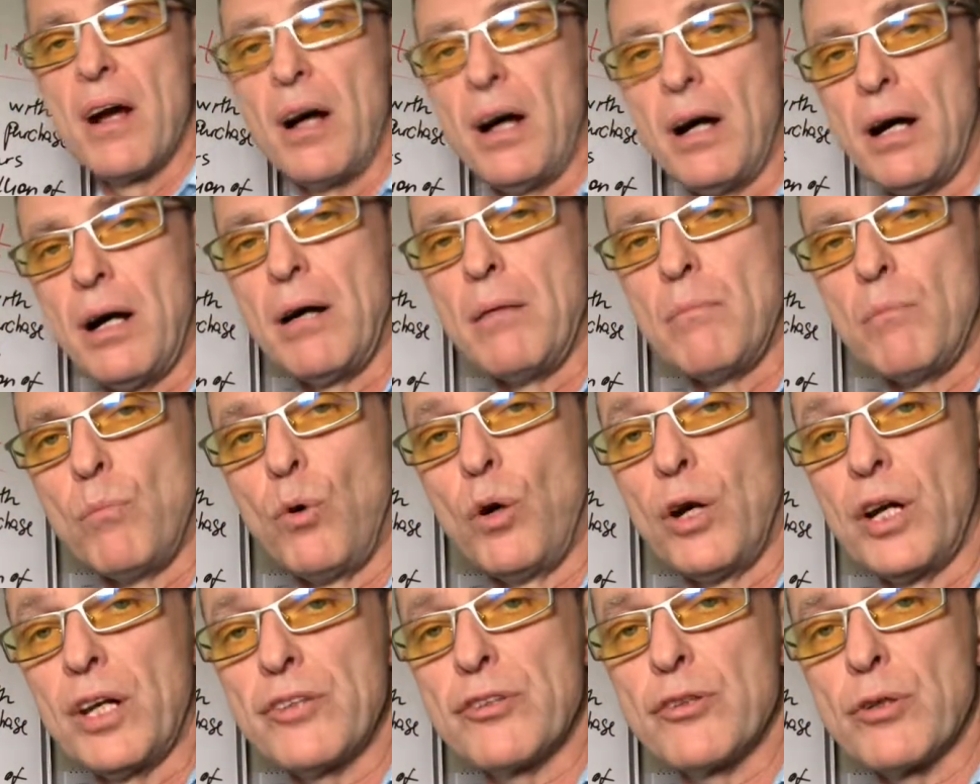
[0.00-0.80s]
uh,
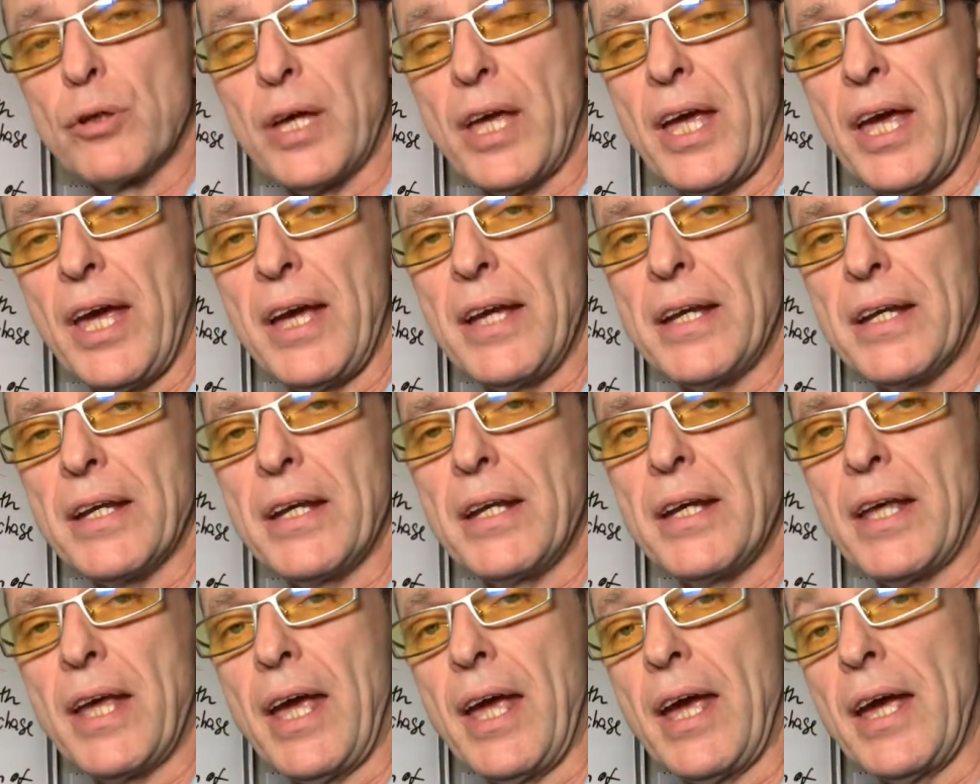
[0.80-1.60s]
more
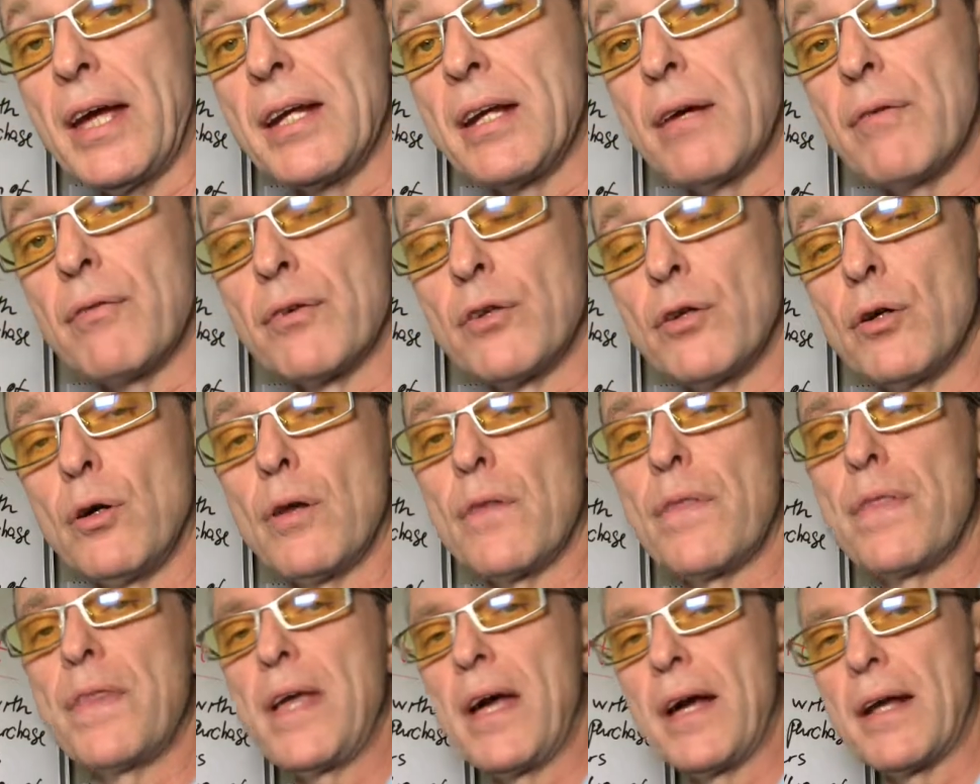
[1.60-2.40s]
educated and if
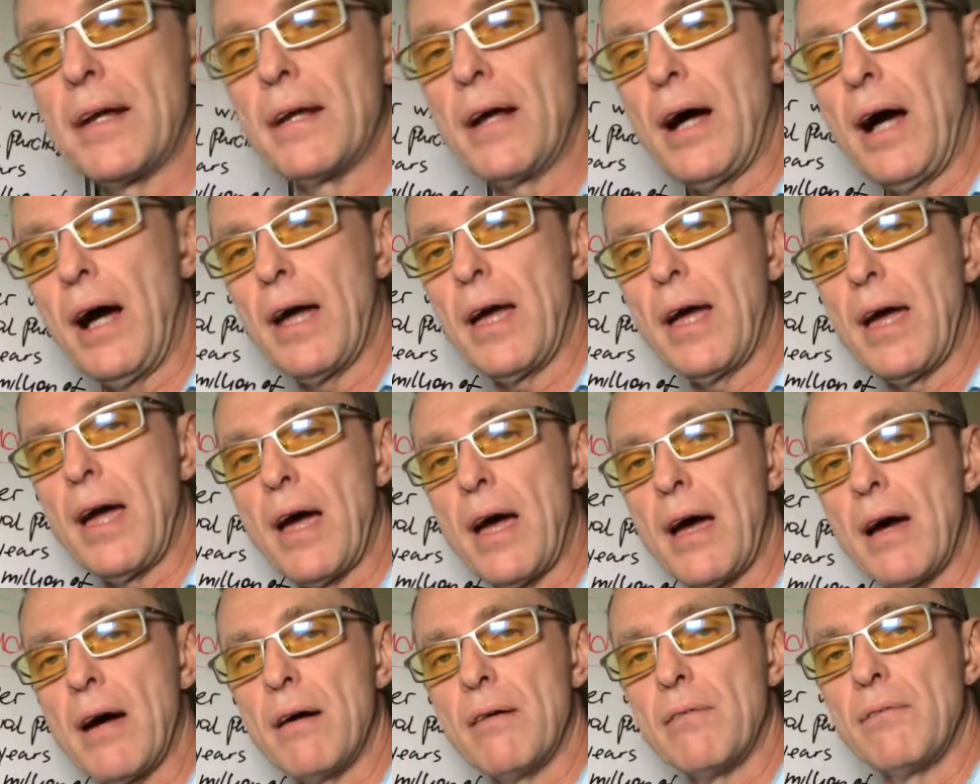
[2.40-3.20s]
not then I
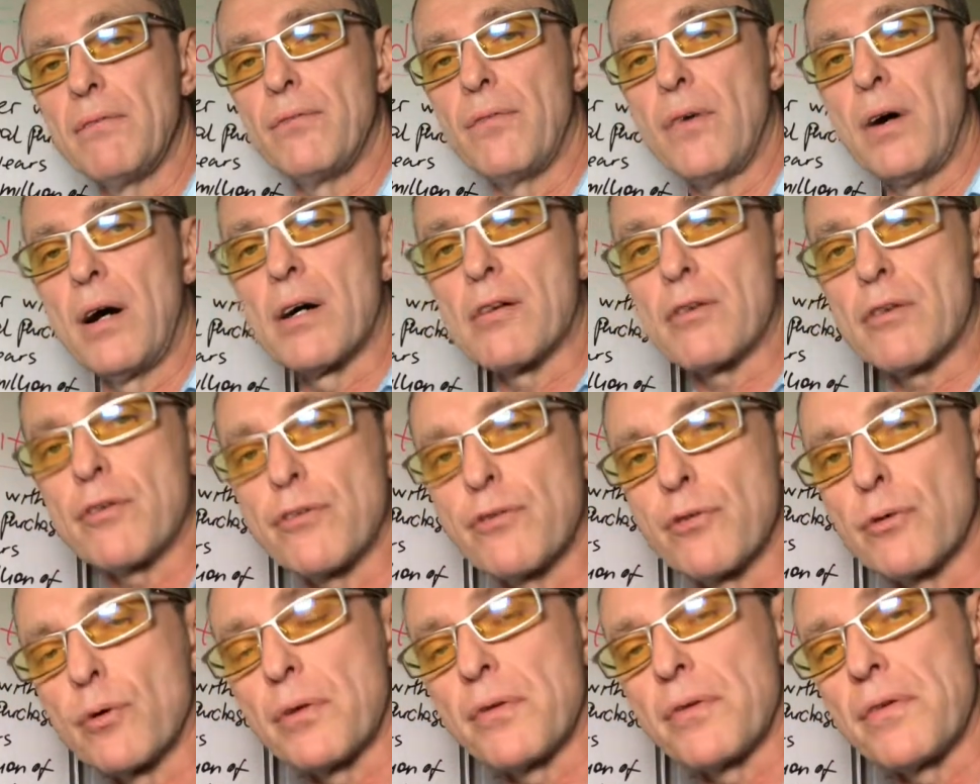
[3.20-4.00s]
have uh,
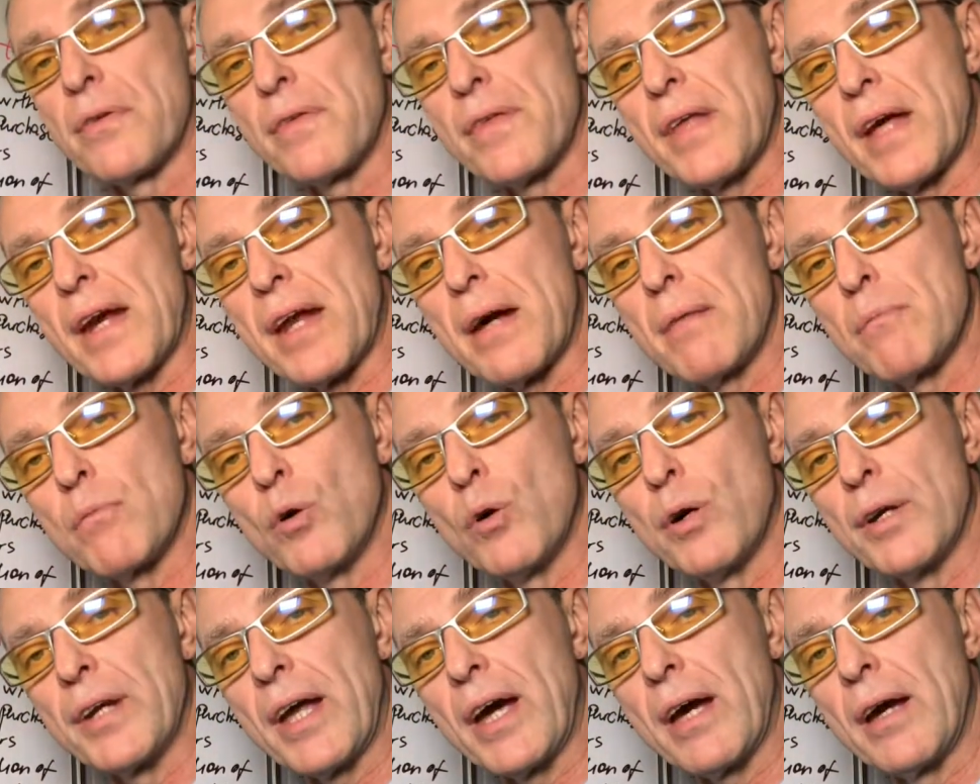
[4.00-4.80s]
resources that I'm
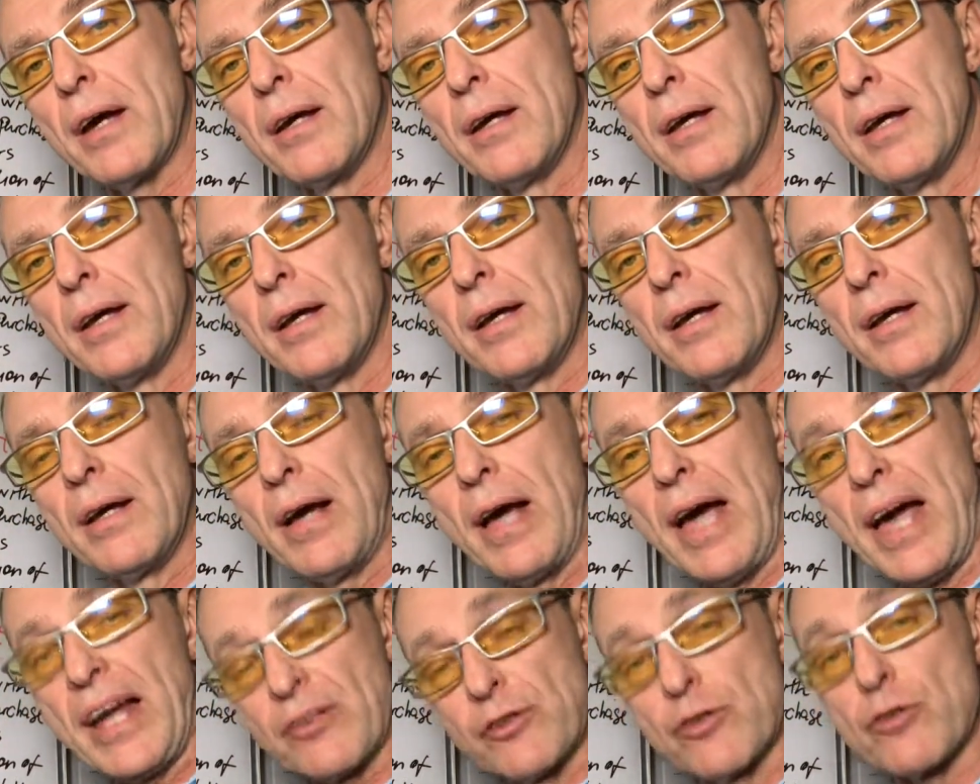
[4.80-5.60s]
gonna
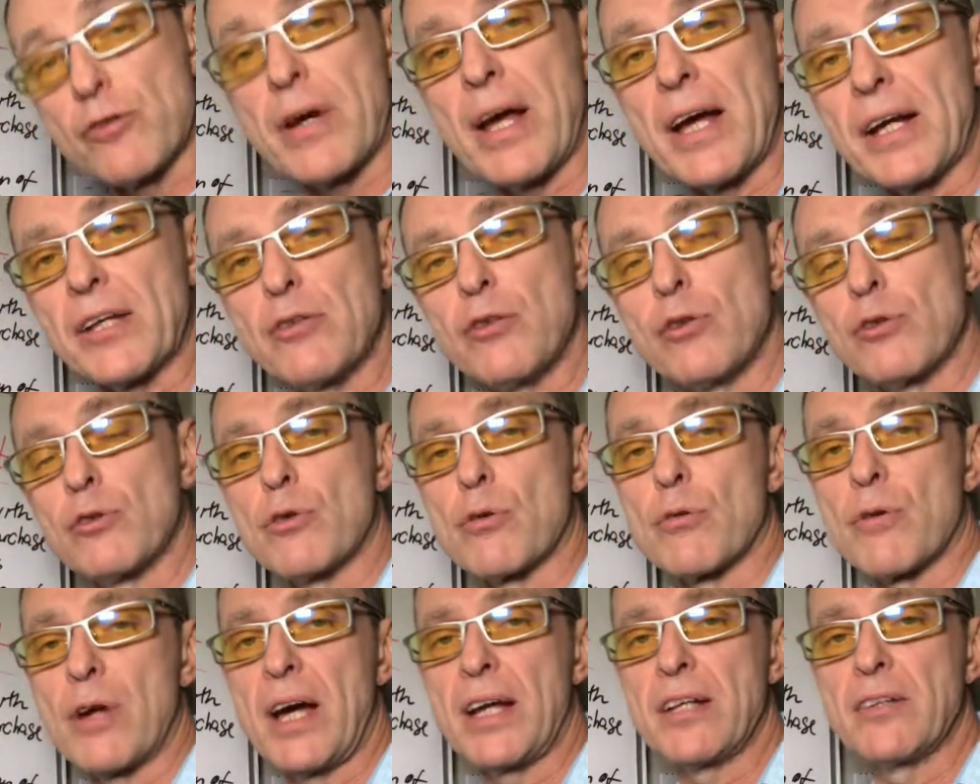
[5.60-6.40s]
I direct you
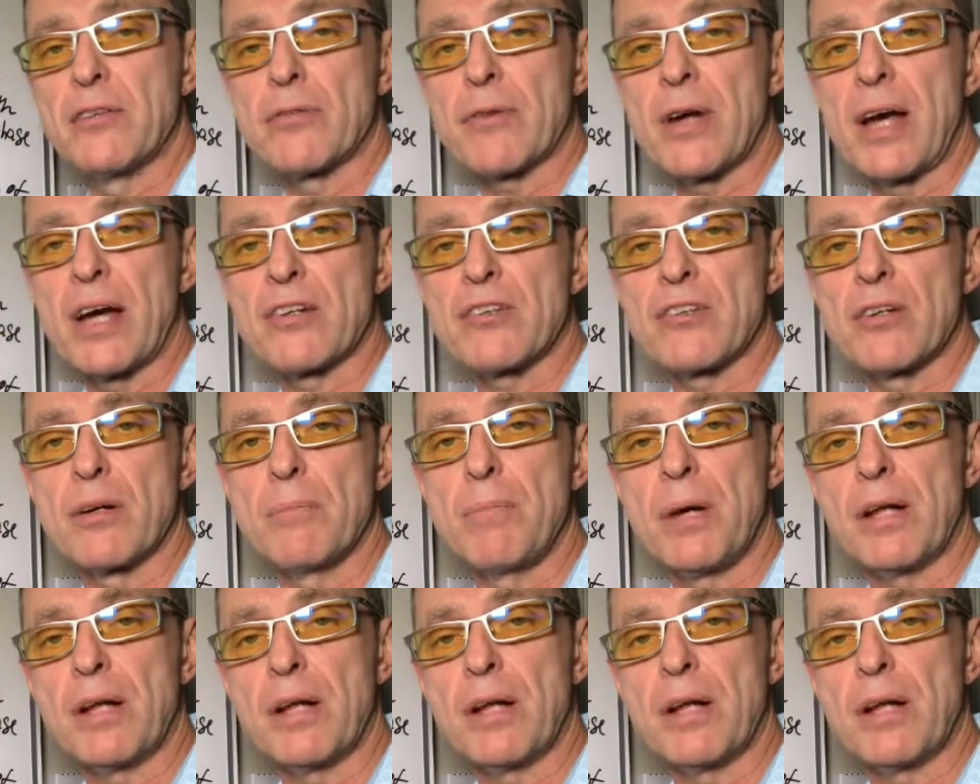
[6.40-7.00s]
to right direction.